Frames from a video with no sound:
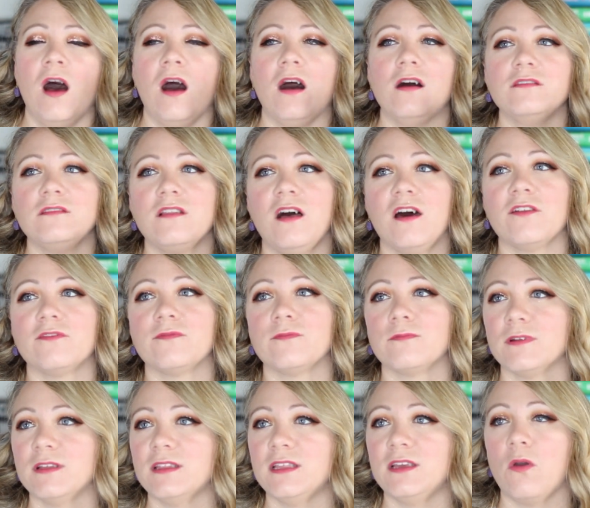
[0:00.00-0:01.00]
A lot of
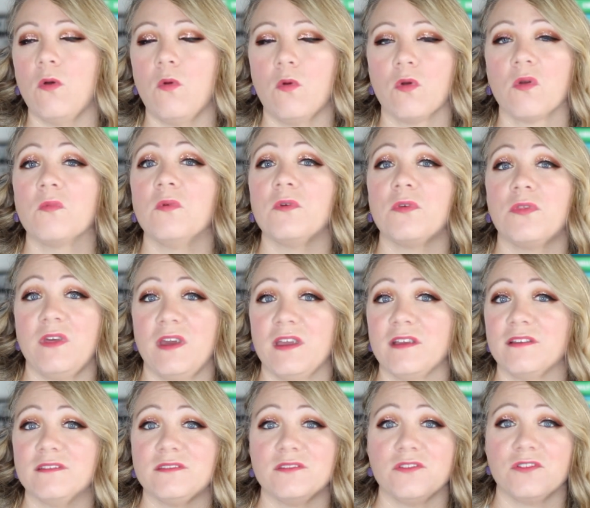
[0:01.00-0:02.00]
really horrible
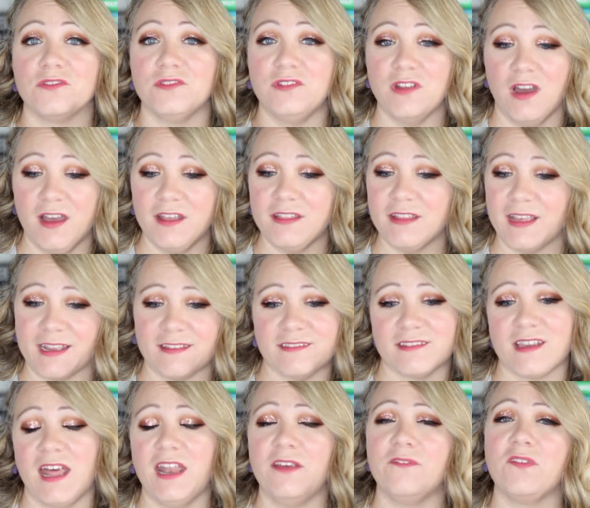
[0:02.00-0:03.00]
things are done. Like it's
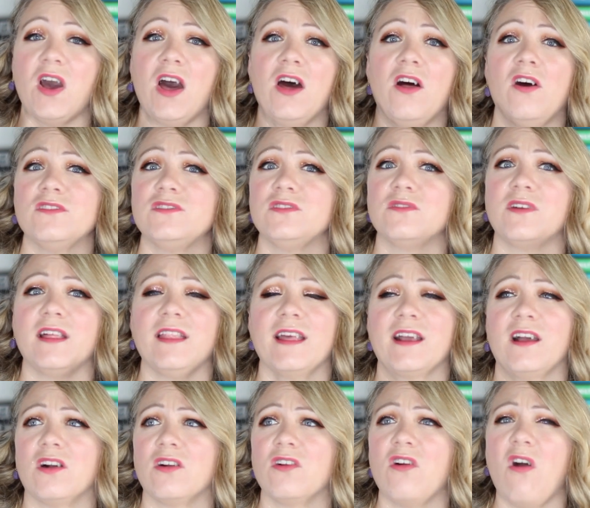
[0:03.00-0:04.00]
kind of also got
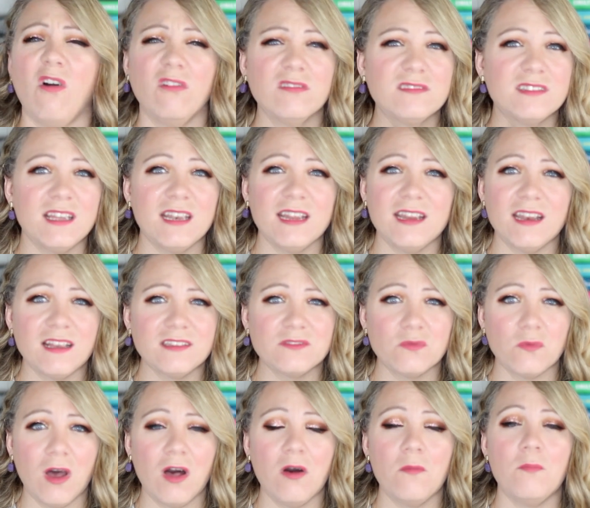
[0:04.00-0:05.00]
like a cult in it as
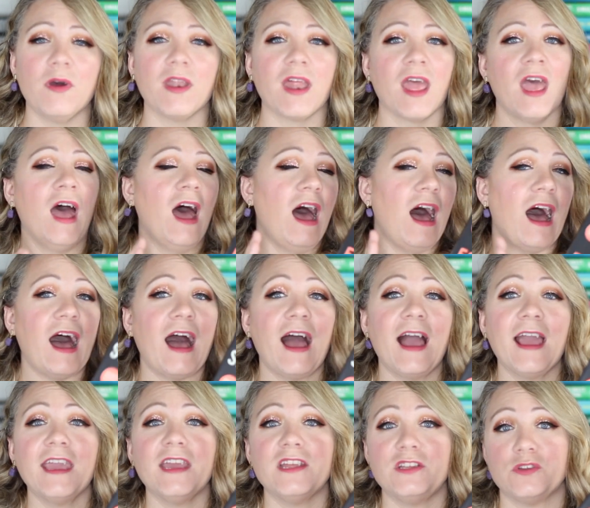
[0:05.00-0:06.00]
well, but
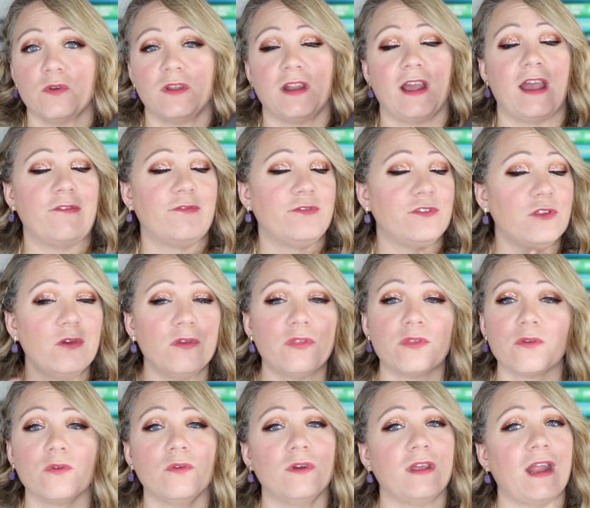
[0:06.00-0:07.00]
I enjoyed it. I flew
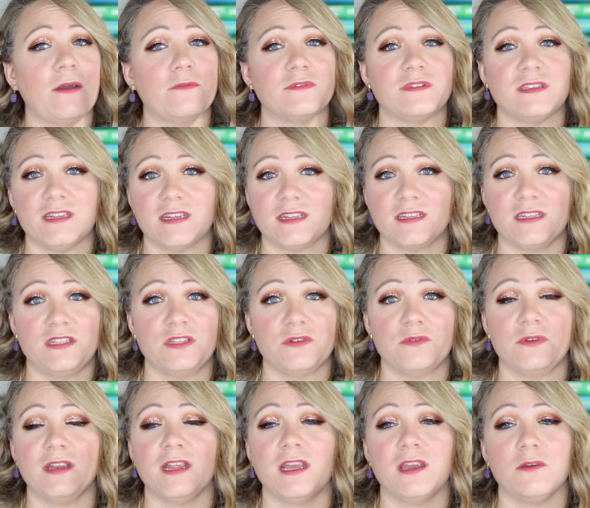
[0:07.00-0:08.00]
through it. I was addicted
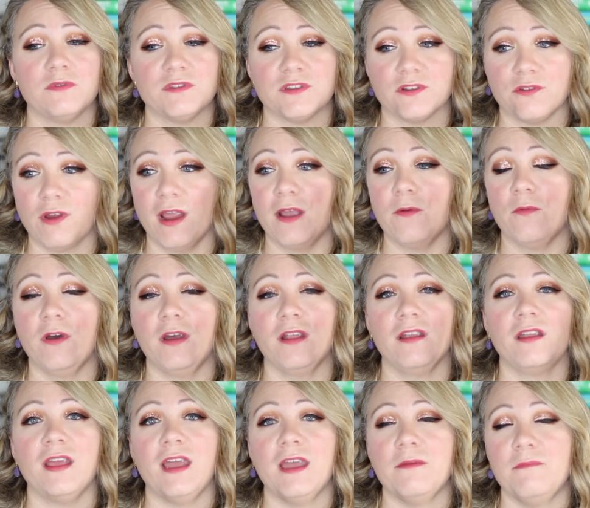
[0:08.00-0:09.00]
to it. It was a great
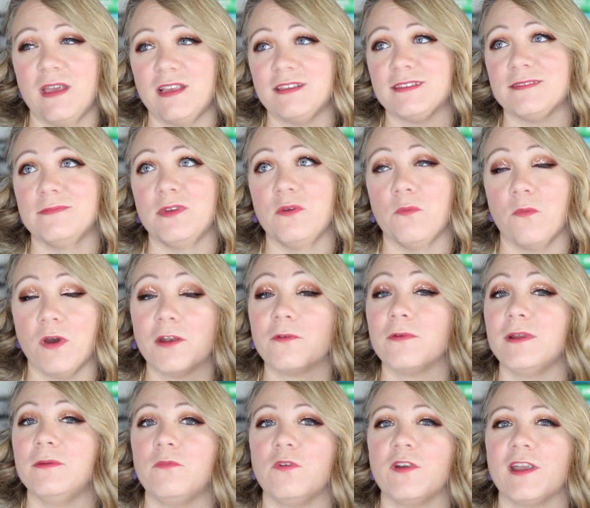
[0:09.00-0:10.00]
one. It makes me want to
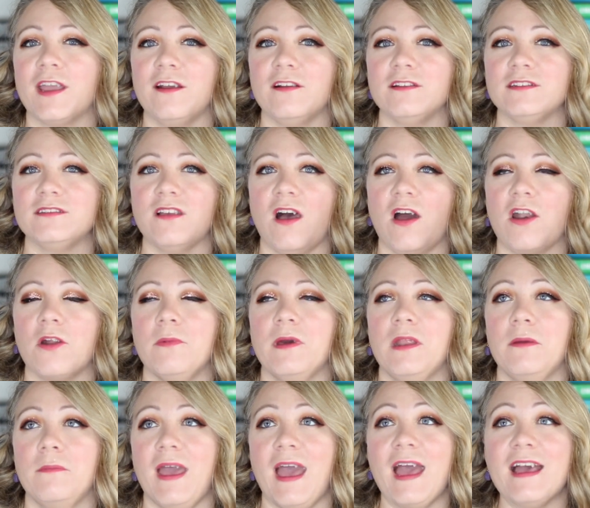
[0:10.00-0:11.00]
read more Karen Slaughter, but
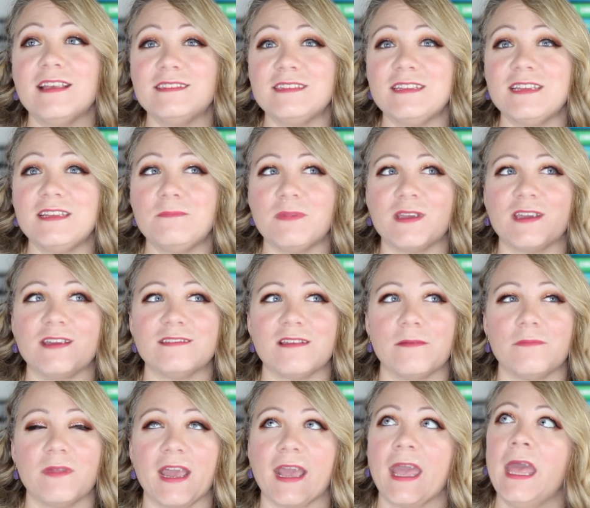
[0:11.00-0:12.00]
I'm hesitant because
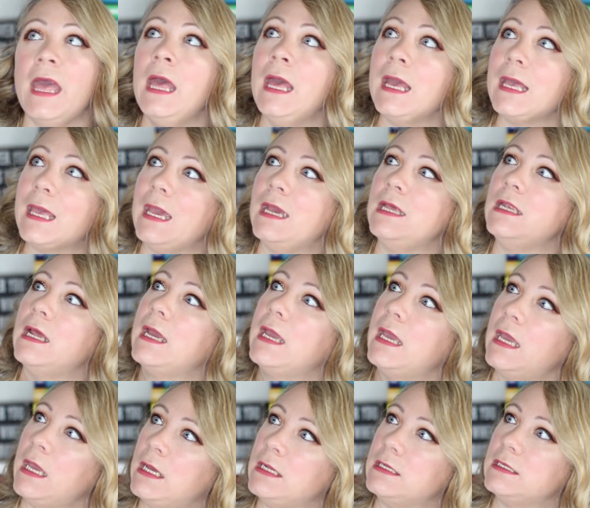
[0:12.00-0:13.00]
I'm like, can I
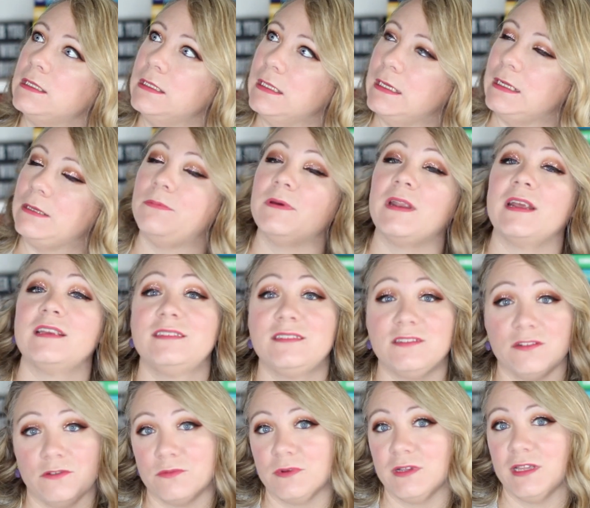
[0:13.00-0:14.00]
handle it? But I
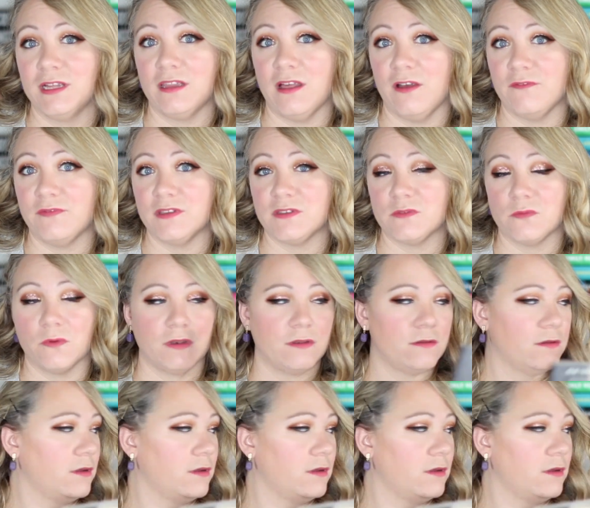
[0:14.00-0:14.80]
still really love this one.